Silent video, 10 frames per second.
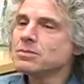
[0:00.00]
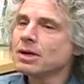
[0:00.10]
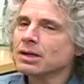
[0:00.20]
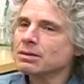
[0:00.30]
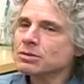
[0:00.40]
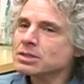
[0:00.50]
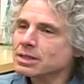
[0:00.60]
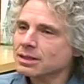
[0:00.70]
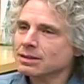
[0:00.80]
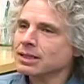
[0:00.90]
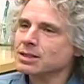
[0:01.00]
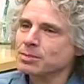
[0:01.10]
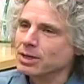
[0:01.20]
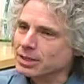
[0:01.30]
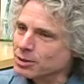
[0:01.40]
No, I wouldn't say they like to
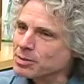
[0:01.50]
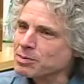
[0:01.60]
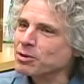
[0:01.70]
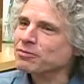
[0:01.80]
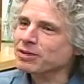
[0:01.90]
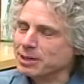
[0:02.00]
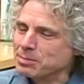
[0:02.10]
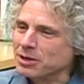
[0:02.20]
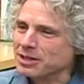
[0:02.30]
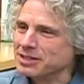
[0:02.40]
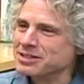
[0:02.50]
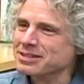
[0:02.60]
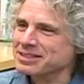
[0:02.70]
party. No, they're more fun at parties.